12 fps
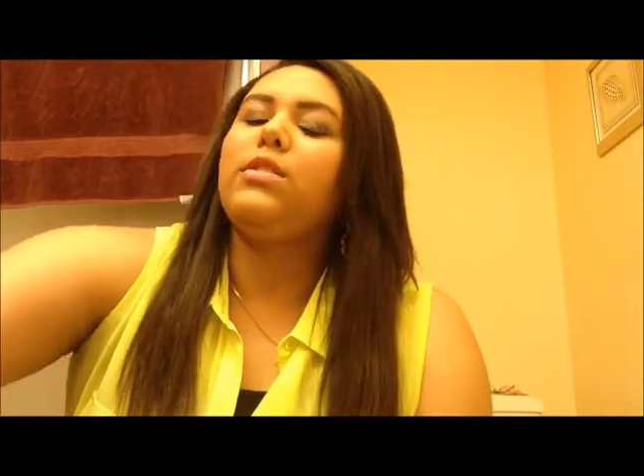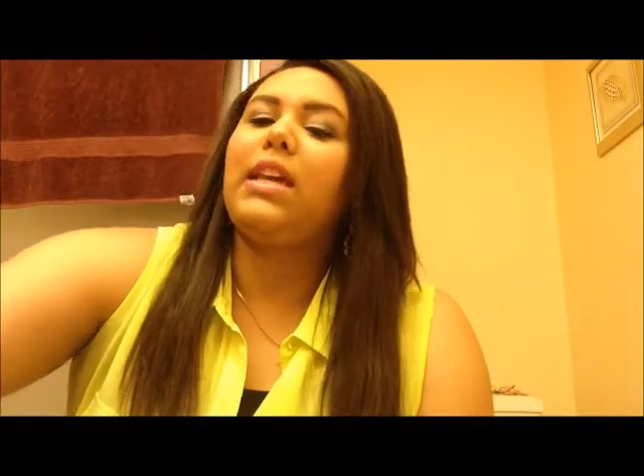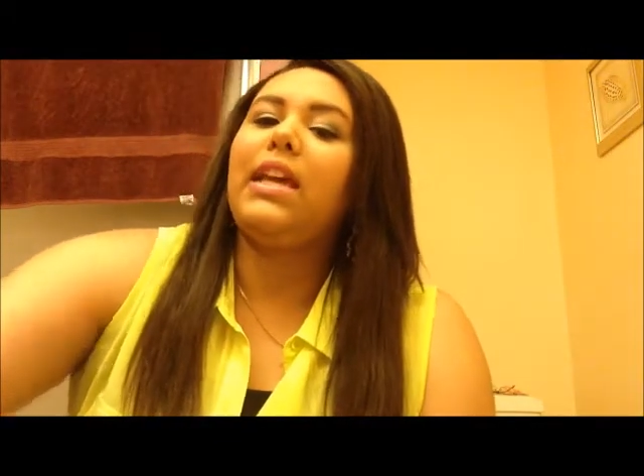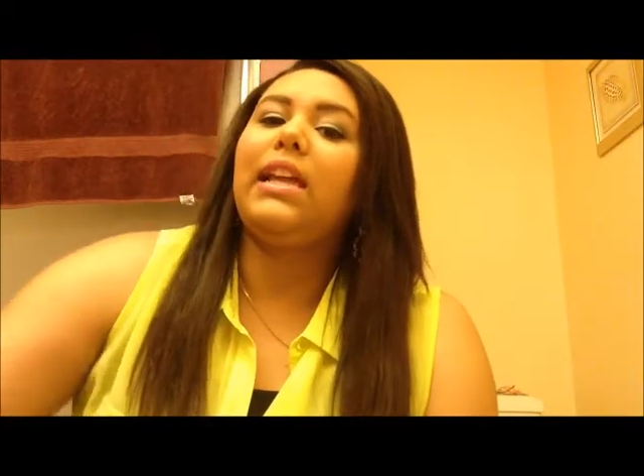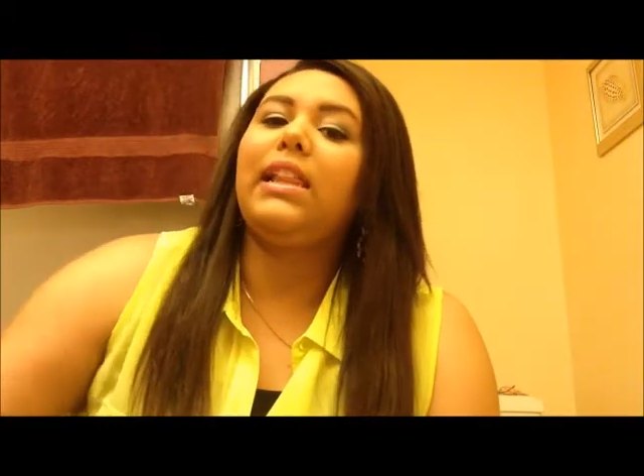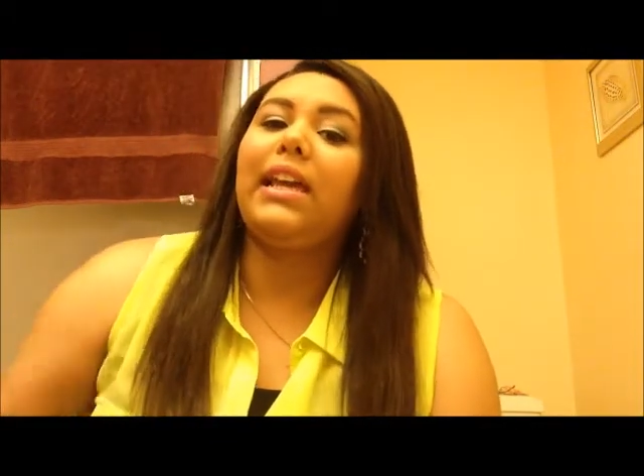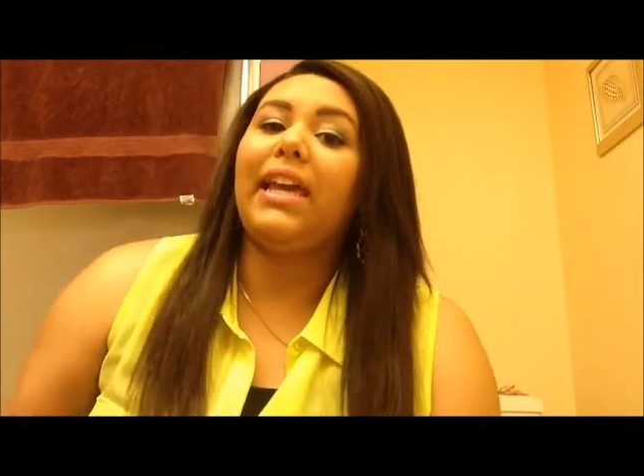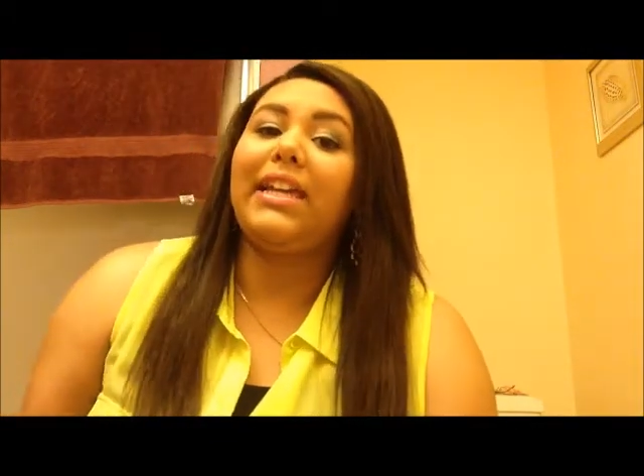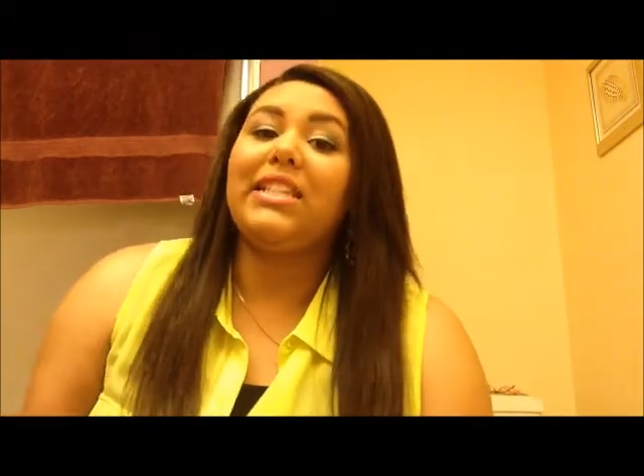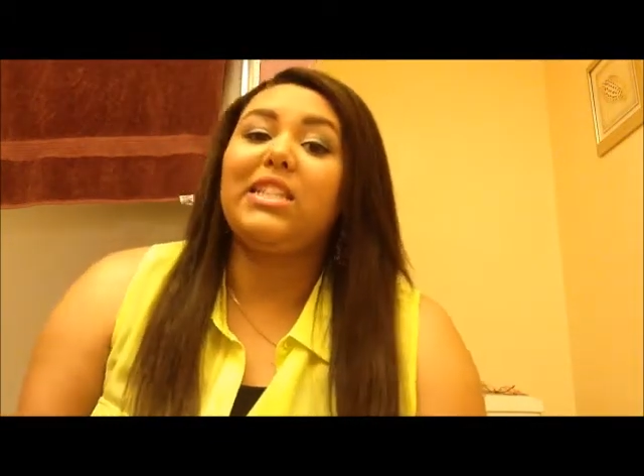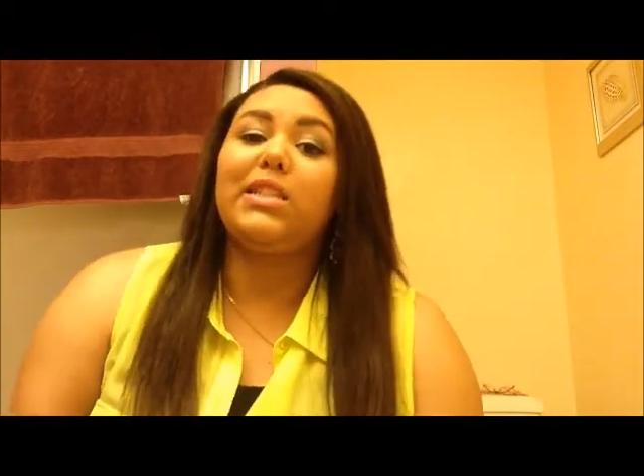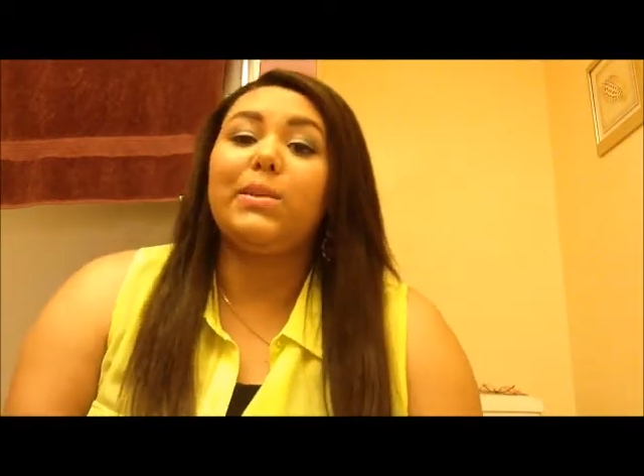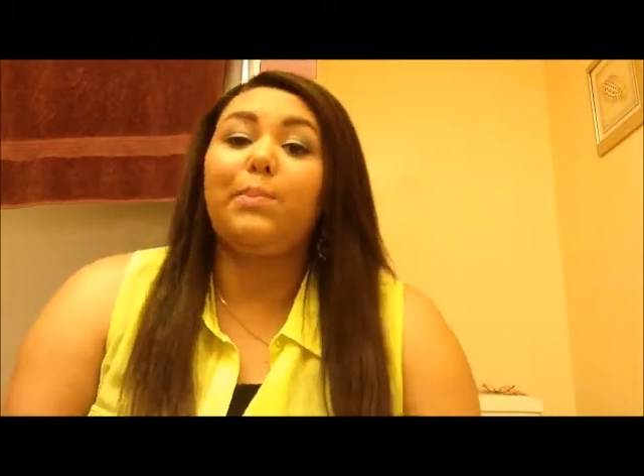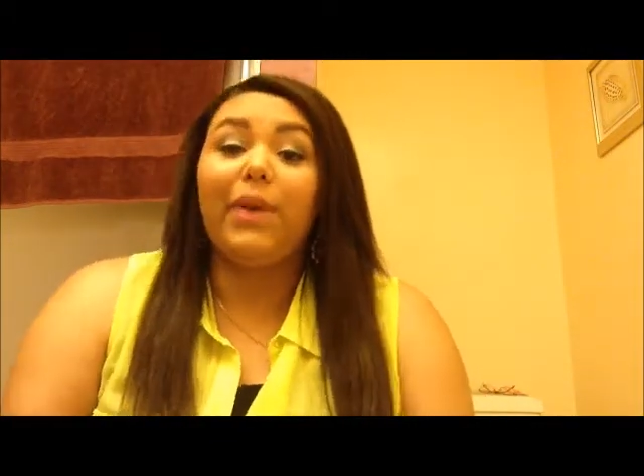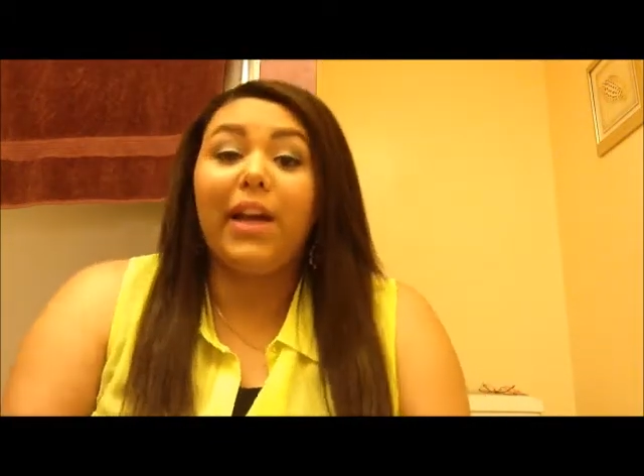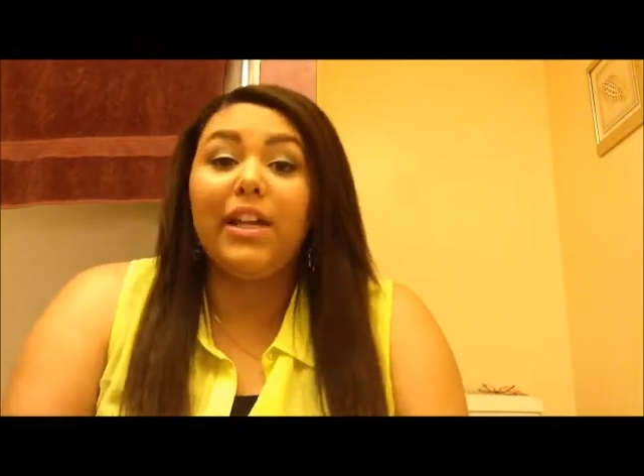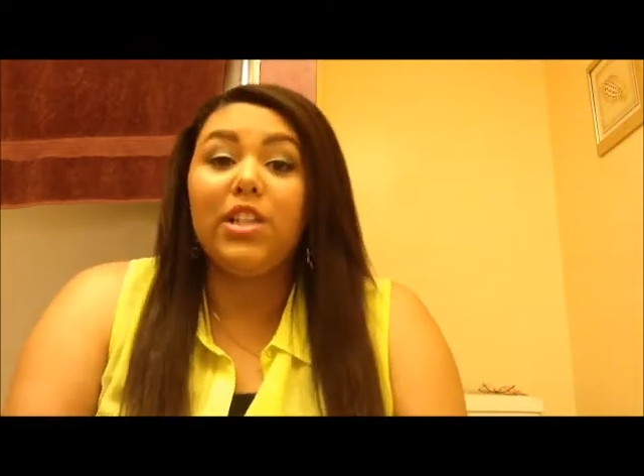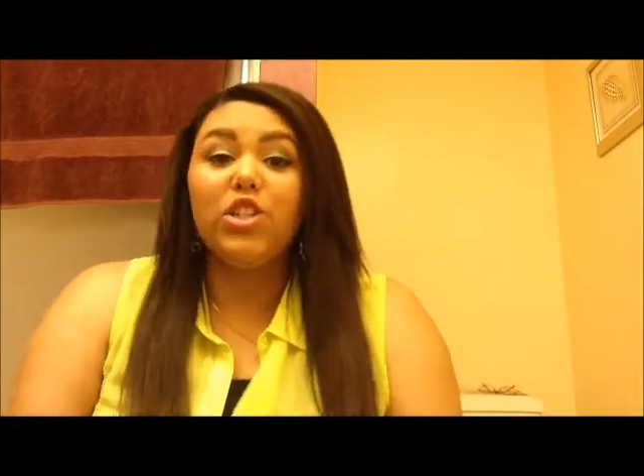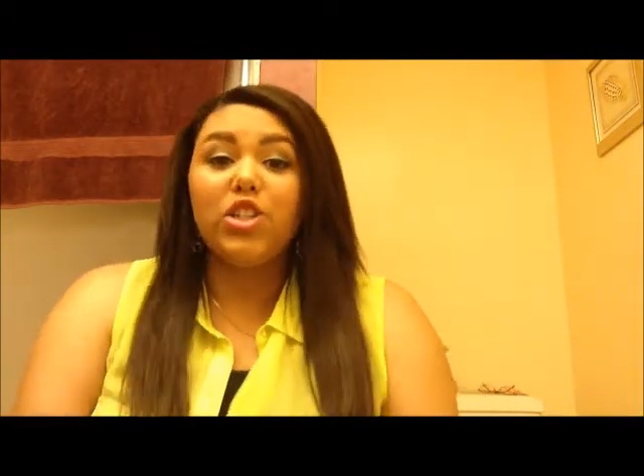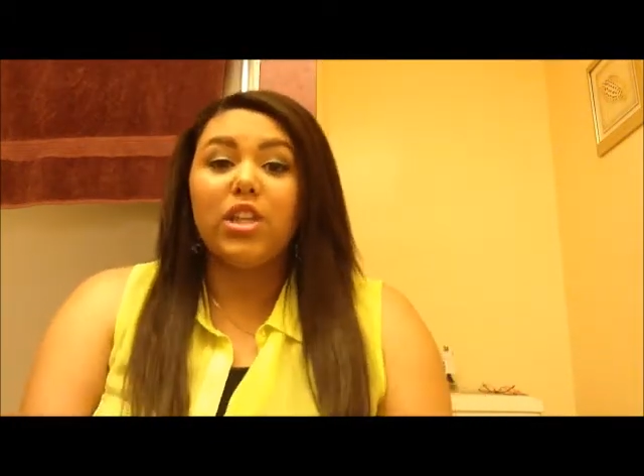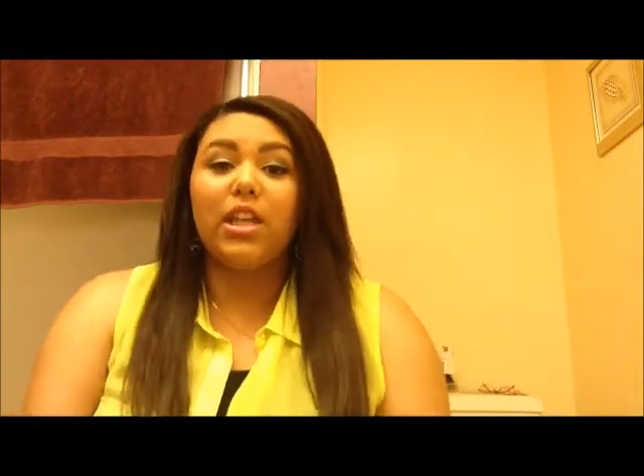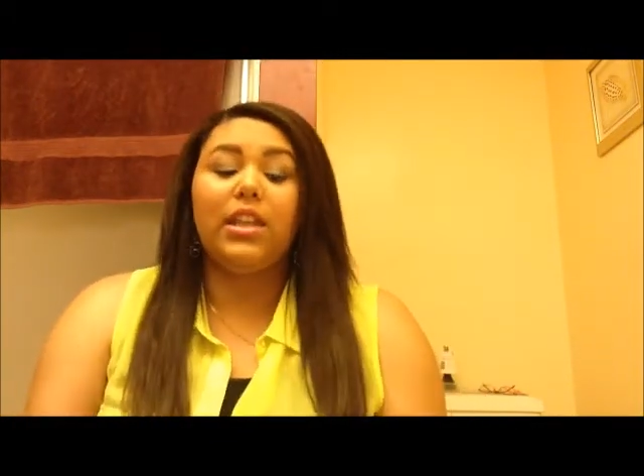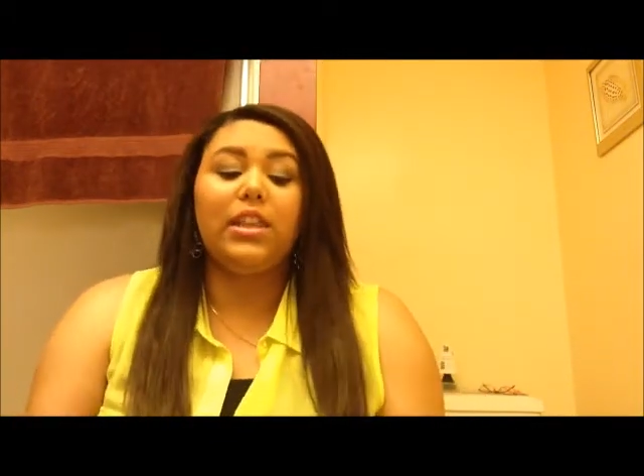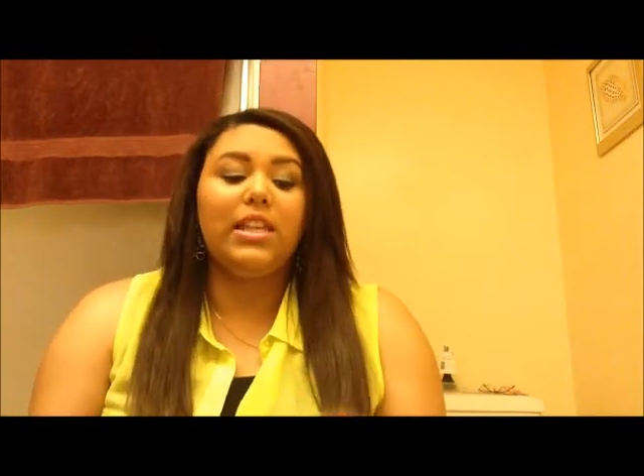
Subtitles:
take like a sponge.